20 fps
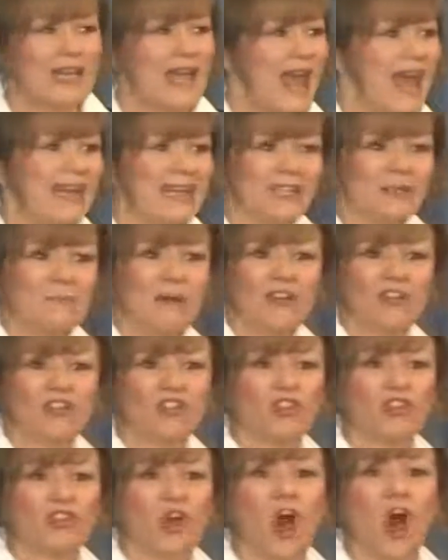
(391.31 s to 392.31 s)
and as
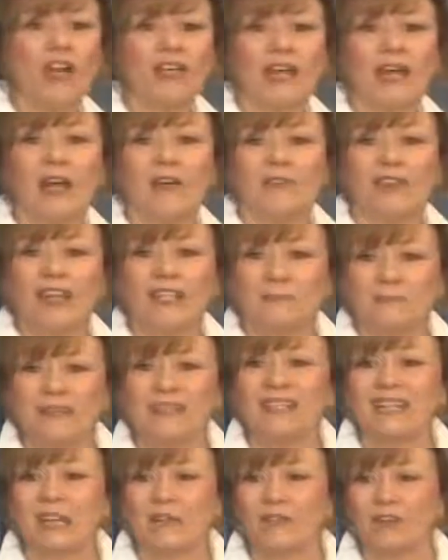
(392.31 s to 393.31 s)
much thought that has
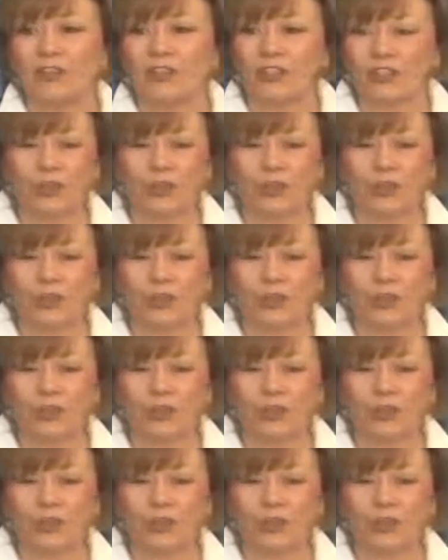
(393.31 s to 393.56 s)
been given